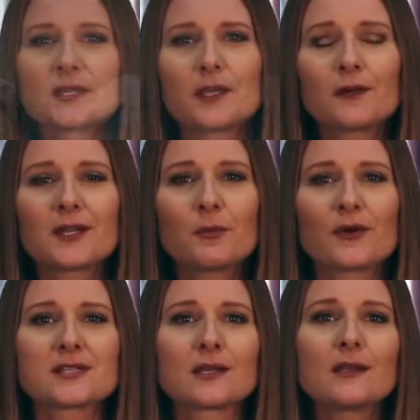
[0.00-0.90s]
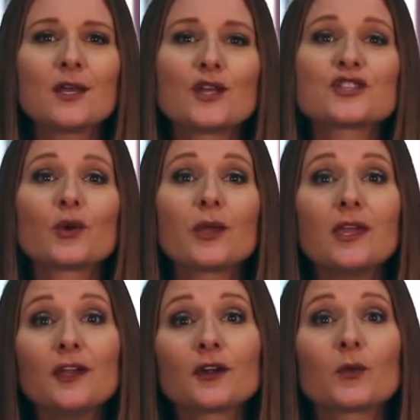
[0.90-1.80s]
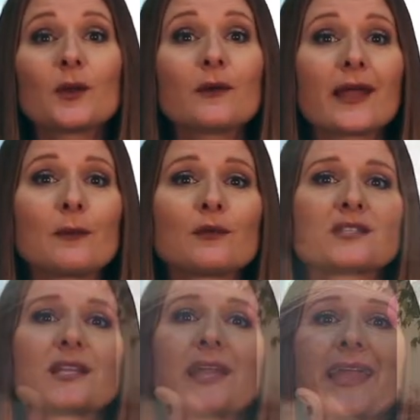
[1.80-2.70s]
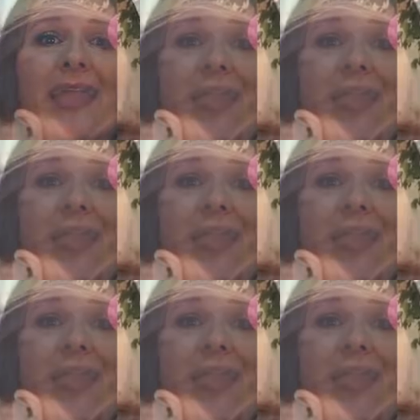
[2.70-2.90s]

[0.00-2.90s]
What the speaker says: security prison, so here we were able to lay